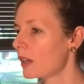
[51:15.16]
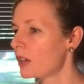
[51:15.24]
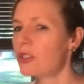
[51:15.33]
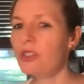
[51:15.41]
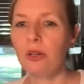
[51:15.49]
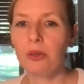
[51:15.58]

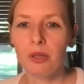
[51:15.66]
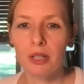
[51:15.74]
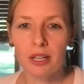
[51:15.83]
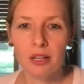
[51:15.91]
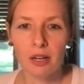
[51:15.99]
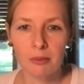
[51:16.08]
So
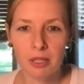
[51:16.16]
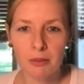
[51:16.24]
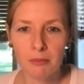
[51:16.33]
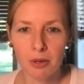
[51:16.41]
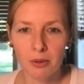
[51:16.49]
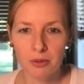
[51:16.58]
here I'm
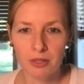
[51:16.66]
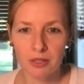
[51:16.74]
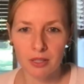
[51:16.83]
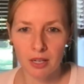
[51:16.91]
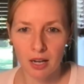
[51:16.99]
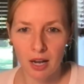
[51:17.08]
going to
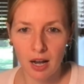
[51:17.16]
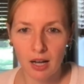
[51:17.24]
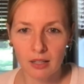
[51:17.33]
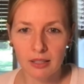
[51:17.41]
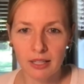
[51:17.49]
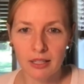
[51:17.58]
post
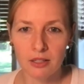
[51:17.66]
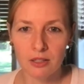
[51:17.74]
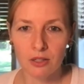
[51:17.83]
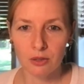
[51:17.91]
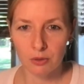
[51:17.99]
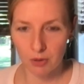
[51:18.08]
a link
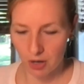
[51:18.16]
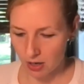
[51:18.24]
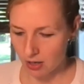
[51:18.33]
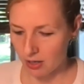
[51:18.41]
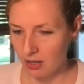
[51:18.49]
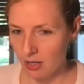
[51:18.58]
to
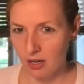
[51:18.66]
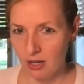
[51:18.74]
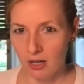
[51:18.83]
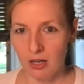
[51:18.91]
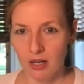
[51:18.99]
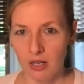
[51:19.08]
our
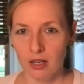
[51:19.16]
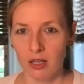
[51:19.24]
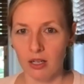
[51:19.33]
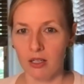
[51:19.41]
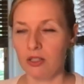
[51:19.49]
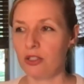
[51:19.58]

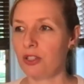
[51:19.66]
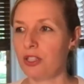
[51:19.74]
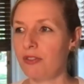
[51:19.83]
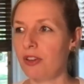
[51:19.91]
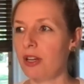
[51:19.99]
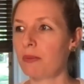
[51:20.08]

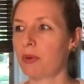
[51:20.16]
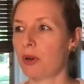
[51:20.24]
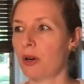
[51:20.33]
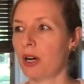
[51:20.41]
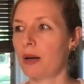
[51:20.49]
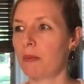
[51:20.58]
certificate
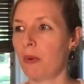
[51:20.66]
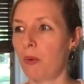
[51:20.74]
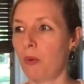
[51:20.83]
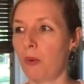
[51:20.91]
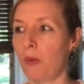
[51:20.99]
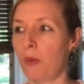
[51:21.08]
program
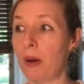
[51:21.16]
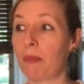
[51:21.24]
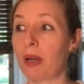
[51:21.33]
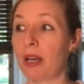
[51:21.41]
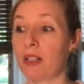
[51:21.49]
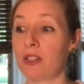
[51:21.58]

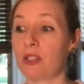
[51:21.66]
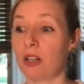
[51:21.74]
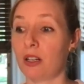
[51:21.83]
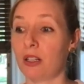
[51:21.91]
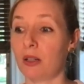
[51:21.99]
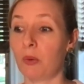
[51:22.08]
webpage
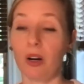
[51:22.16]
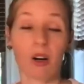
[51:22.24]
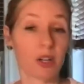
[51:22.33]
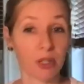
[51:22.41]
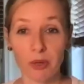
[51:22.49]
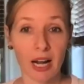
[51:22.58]

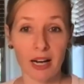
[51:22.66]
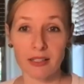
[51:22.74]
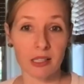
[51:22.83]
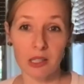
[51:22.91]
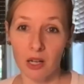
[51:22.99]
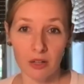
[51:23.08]
where you can
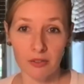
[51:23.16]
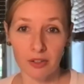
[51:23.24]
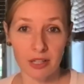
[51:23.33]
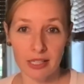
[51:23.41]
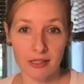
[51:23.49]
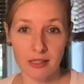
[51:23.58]
access all of our
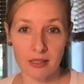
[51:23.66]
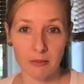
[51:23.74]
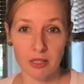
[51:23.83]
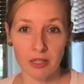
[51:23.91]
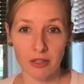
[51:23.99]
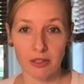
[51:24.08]
licensed
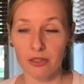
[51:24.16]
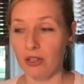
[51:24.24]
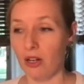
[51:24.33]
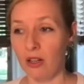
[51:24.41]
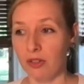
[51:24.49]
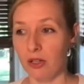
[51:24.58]
materials,
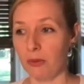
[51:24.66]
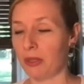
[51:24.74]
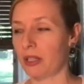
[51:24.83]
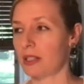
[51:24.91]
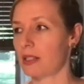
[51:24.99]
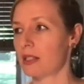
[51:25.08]
all of our
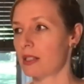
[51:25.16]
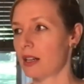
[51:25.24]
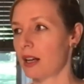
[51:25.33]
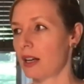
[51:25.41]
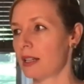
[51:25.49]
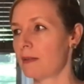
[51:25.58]
open licensed
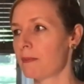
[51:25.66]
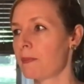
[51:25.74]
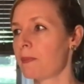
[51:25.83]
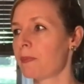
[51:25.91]
content.